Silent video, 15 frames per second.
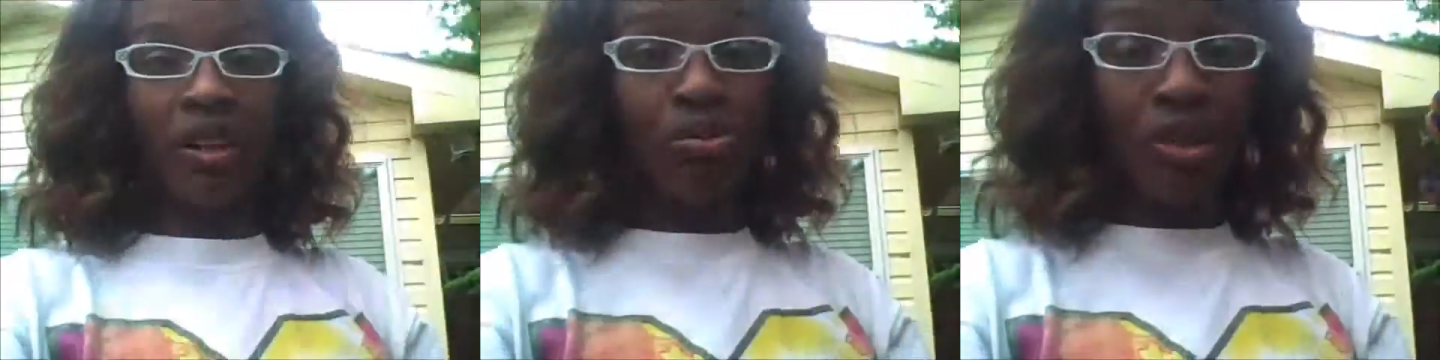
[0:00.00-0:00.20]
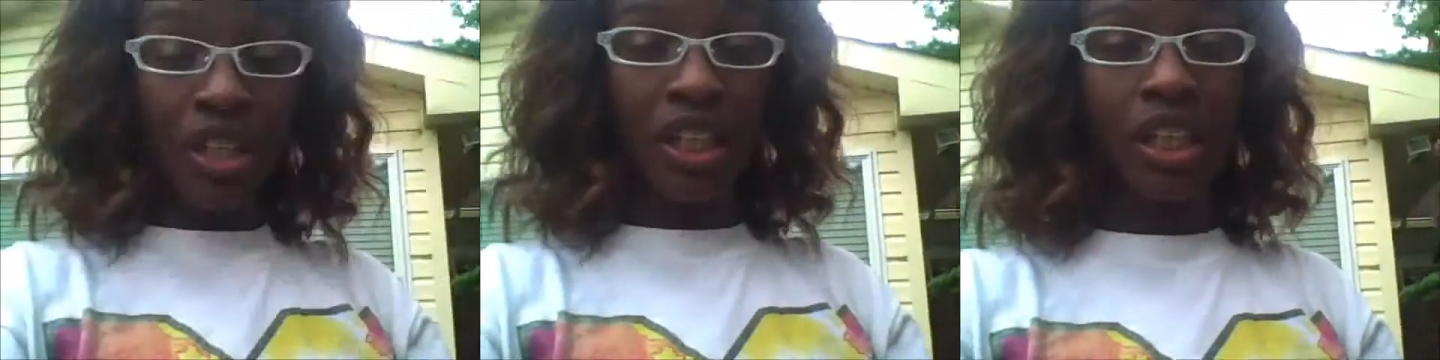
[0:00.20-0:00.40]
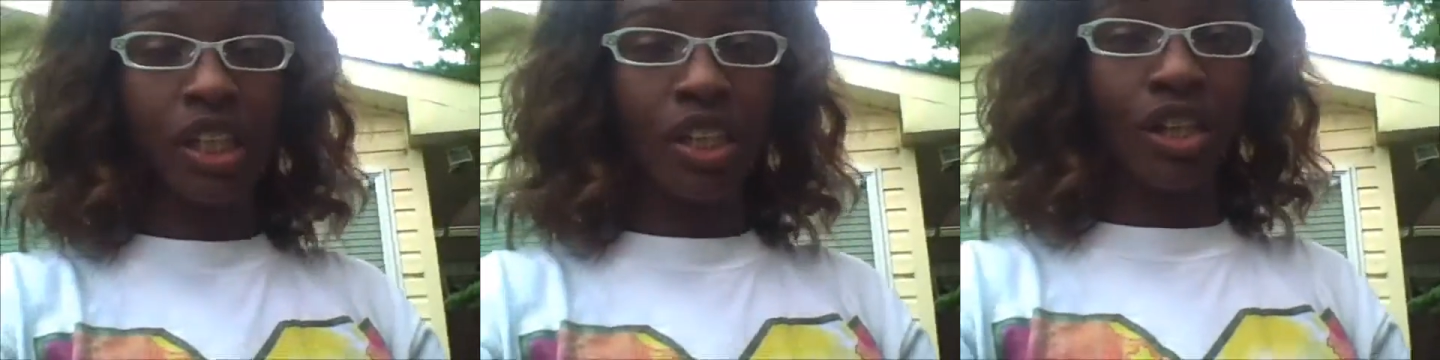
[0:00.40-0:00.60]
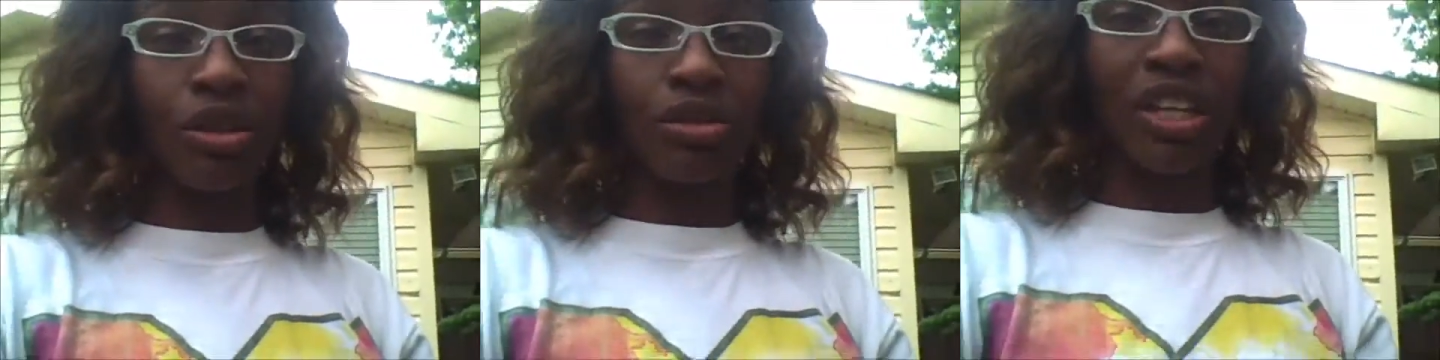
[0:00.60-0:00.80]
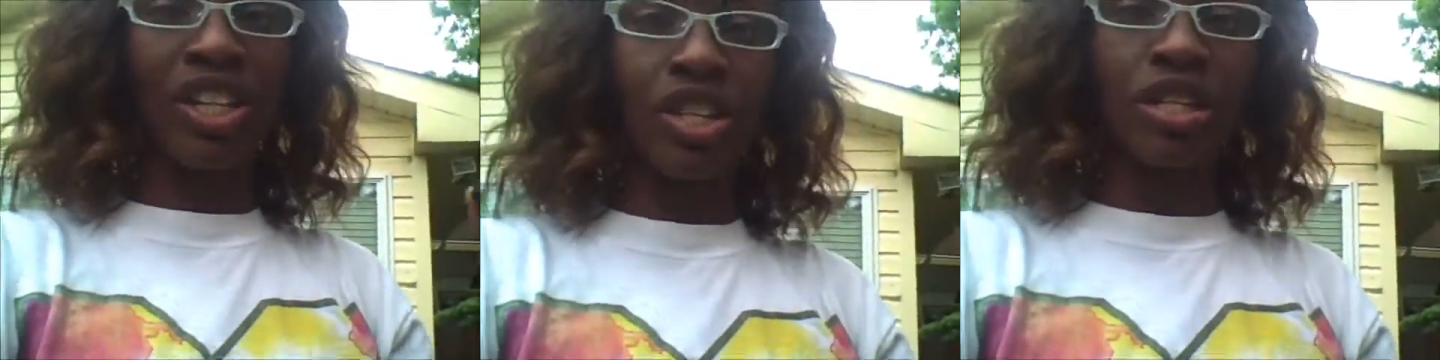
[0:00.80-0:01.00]
they're really
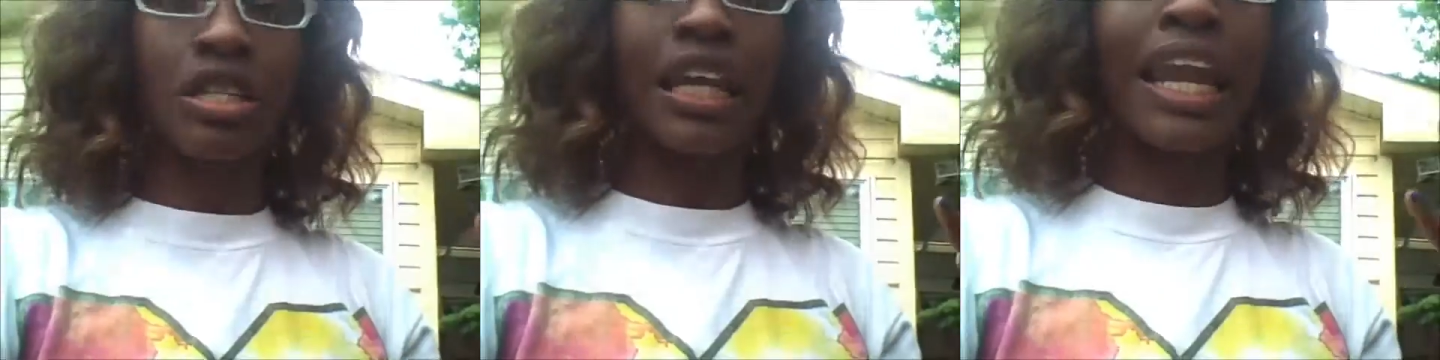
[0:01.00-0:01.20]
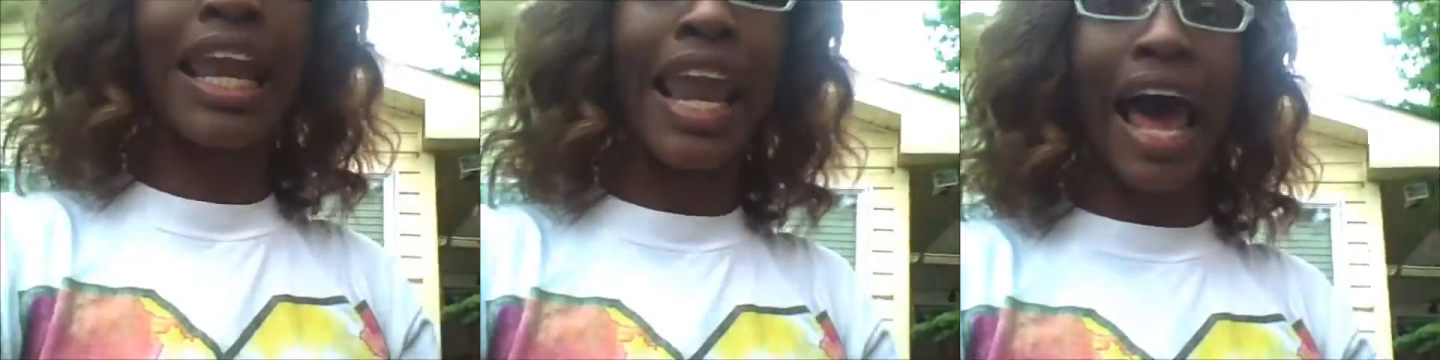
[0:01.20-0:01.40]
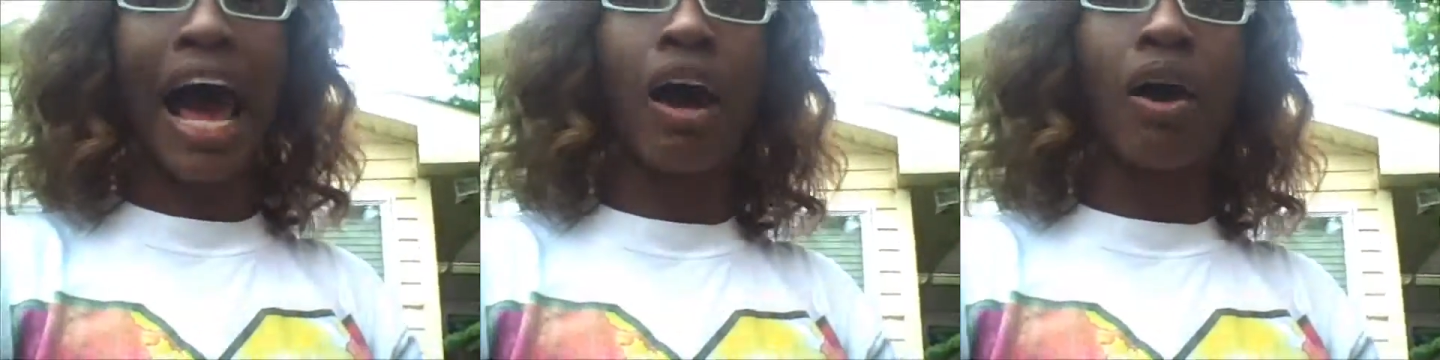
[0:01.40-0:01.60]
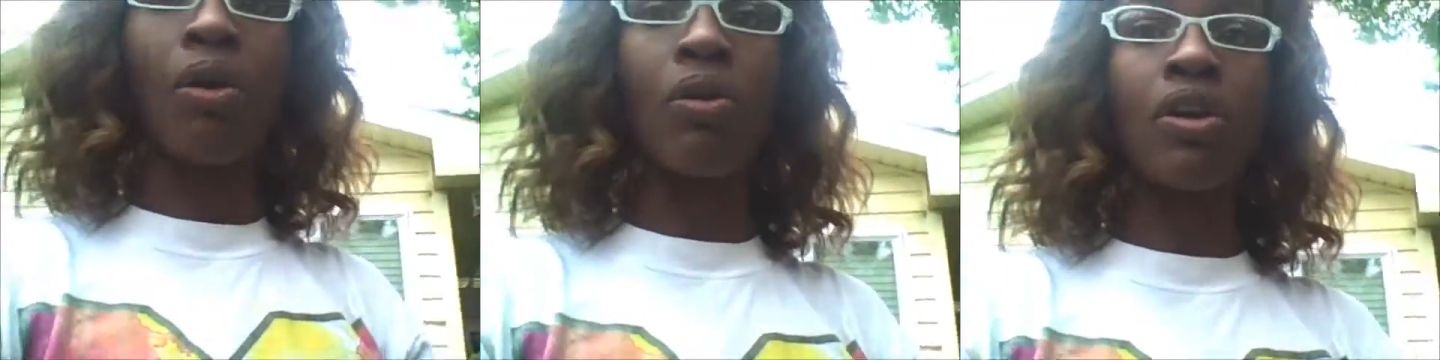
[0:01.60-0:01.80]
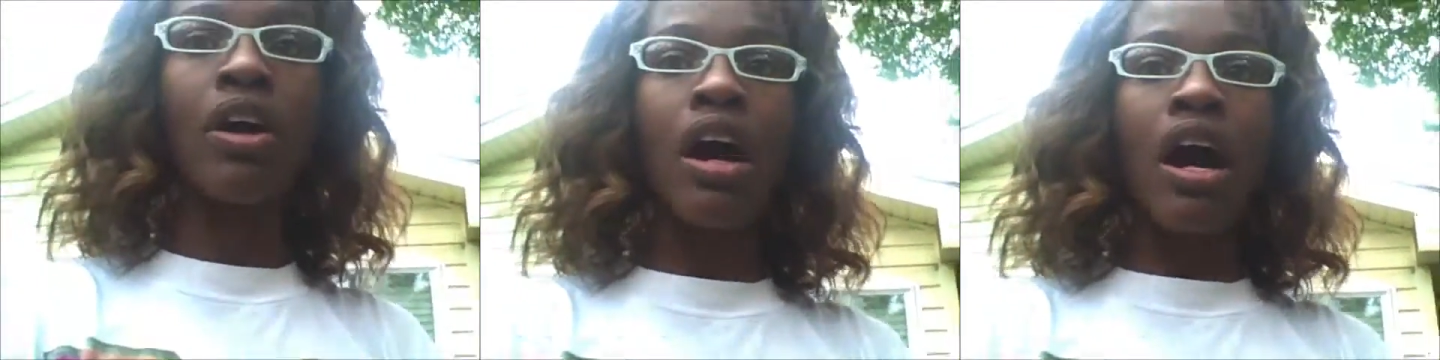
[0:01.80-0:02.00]
cute. They're just
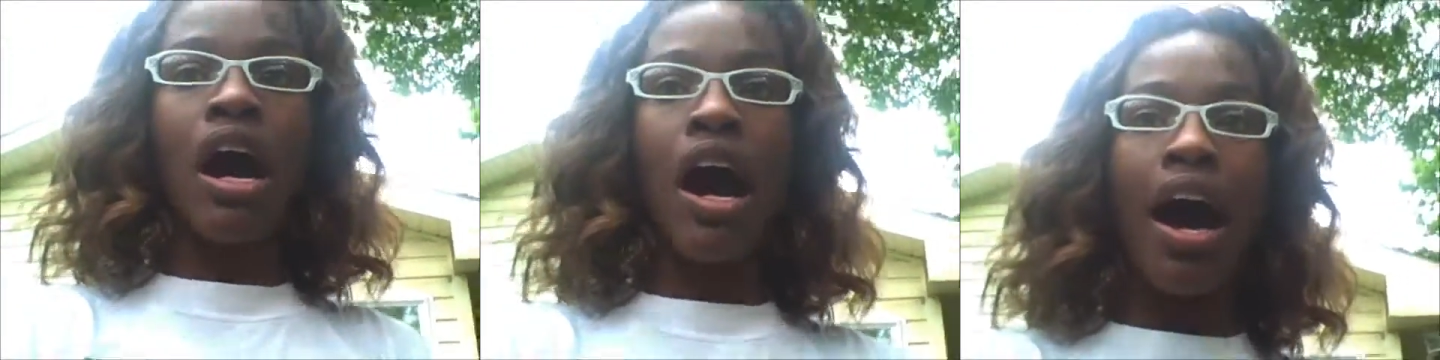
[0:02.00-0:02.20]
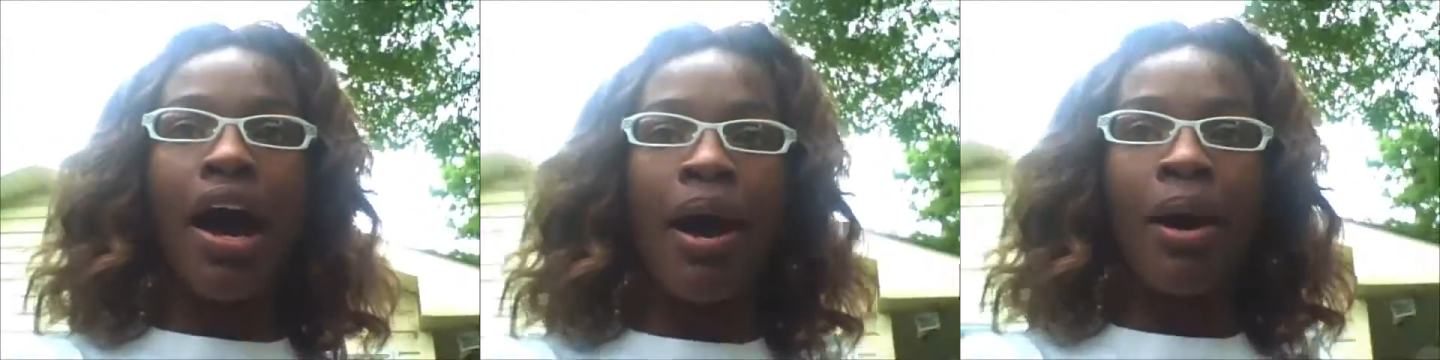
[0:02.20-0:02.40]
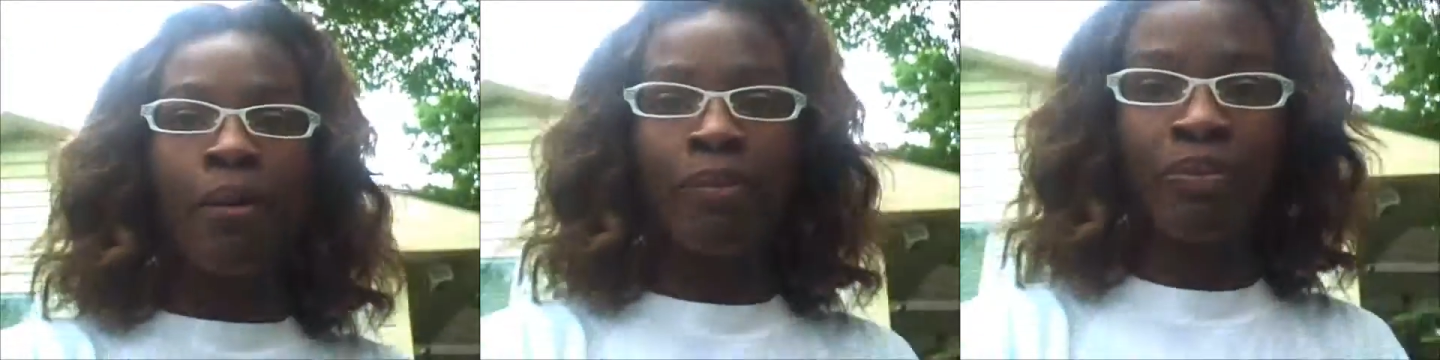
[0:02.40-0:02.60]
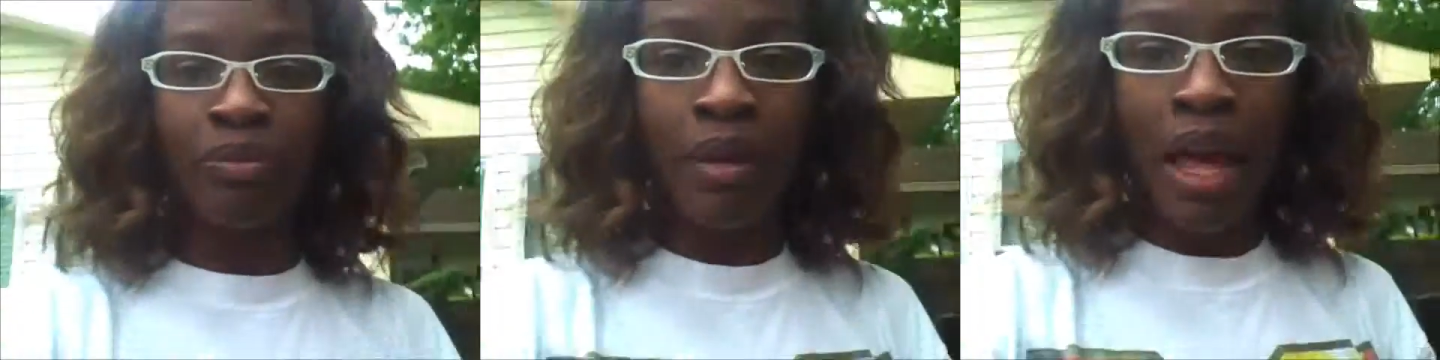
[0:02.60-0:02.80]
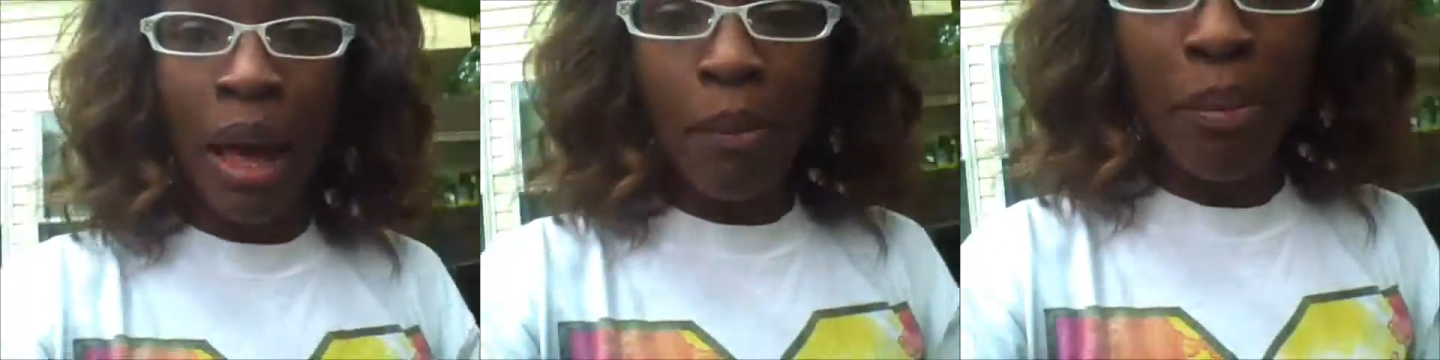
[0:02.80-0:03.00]
loud.
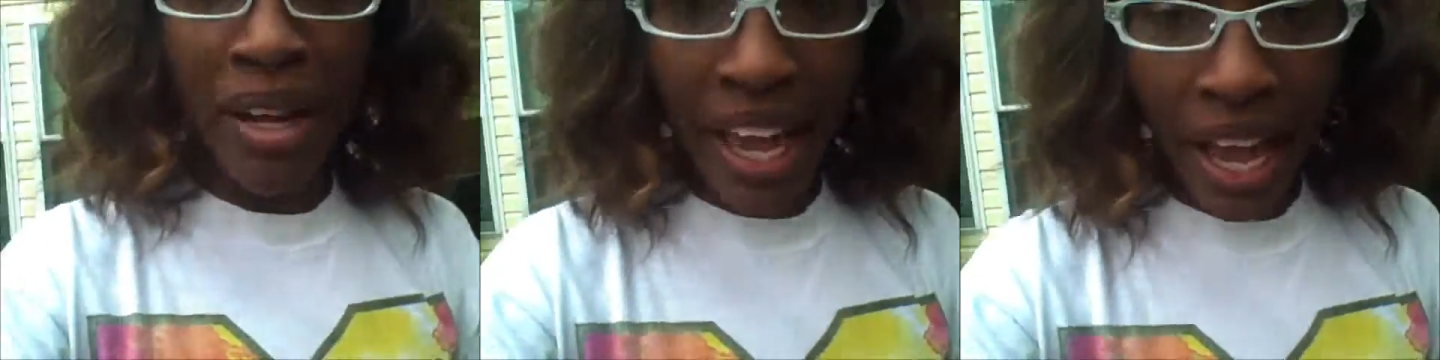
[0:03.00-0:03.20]
But